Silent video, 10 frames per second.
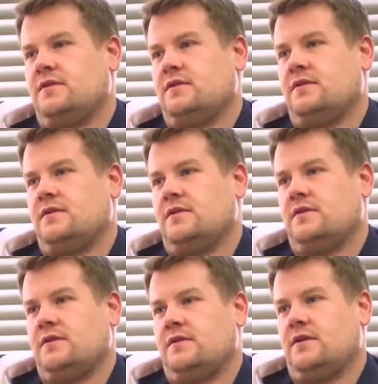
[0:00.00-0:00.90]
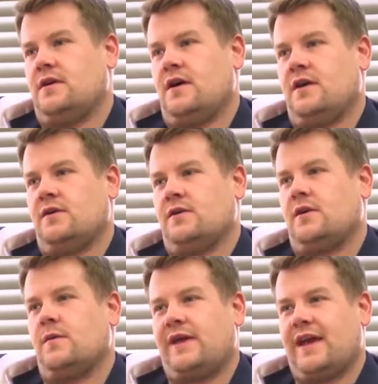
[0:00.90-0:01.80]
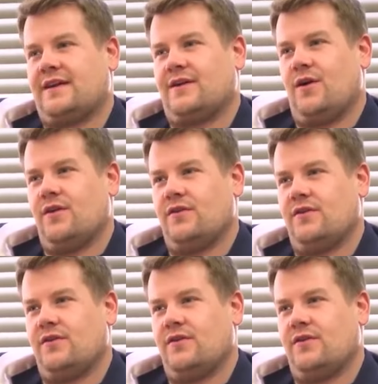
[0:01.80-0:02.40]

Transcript: But hey, my judgment of him isn't